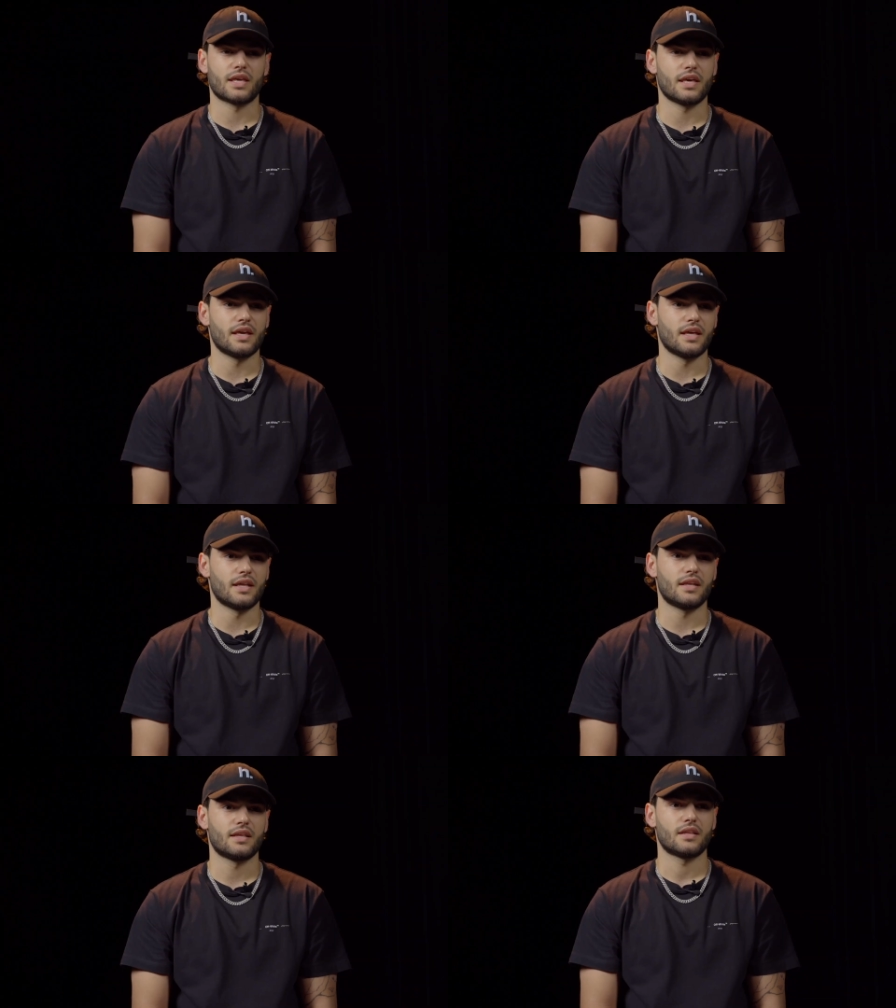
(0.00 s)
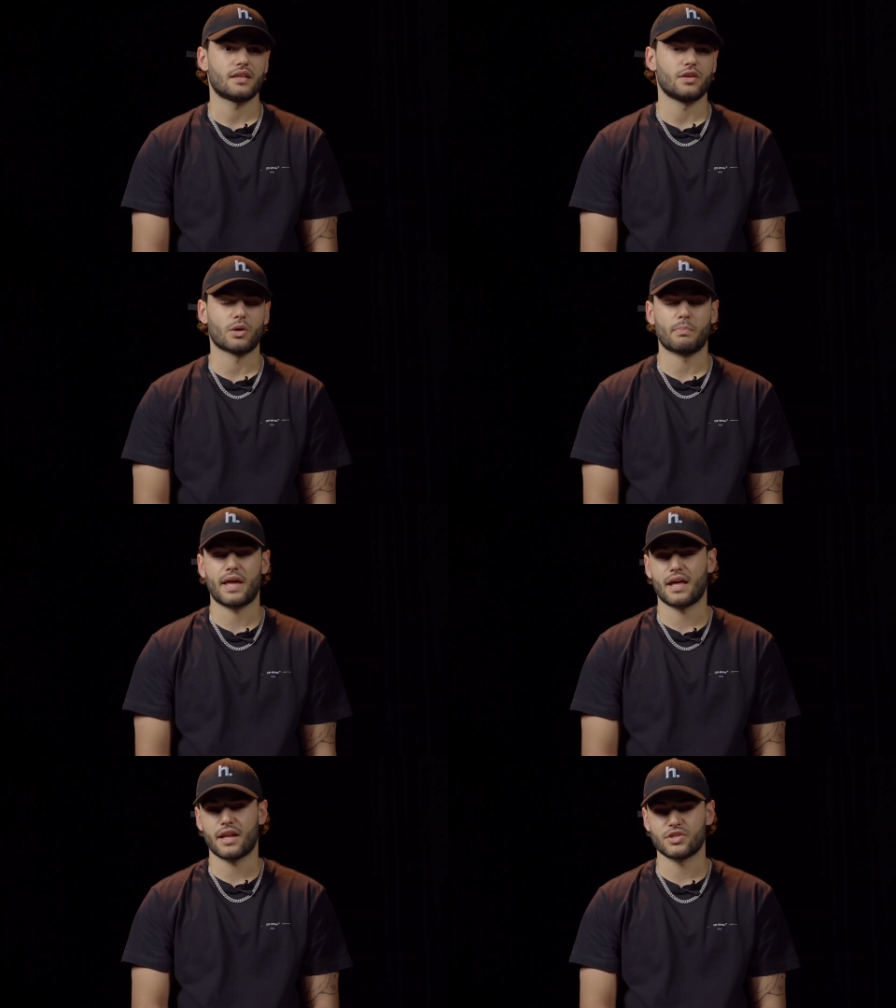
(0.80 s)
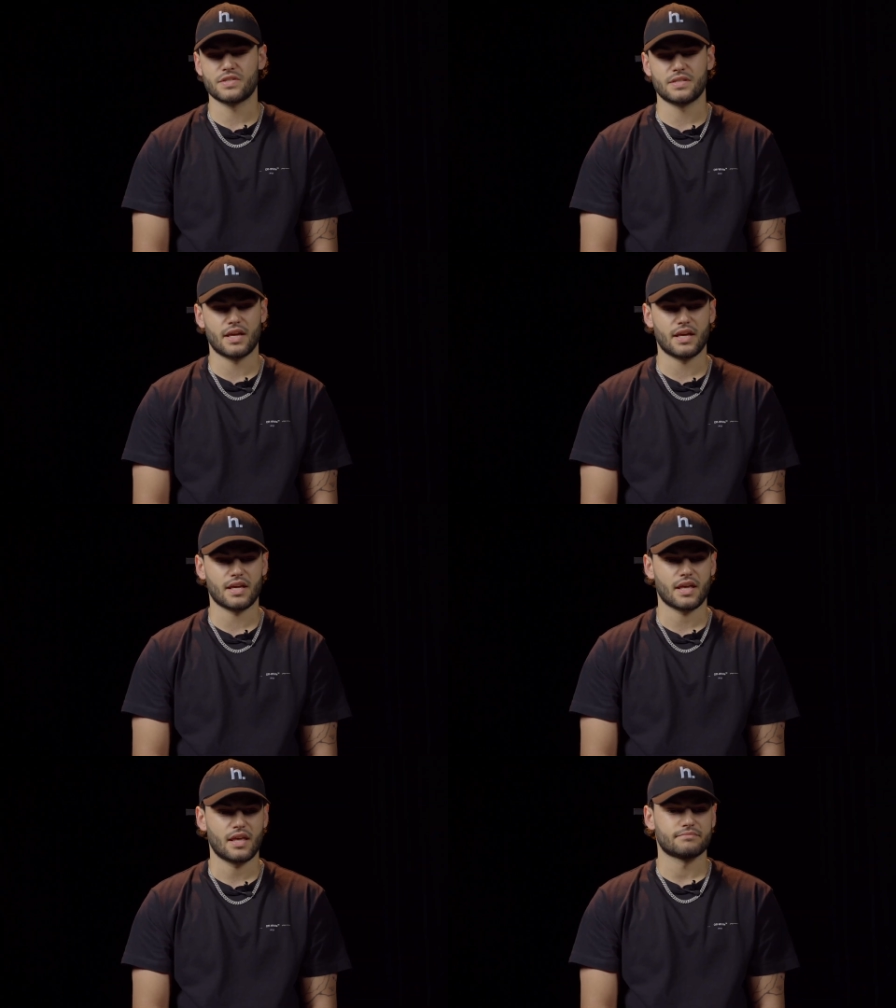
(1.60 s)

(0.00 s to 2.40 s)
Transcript: kid, young man, I should say,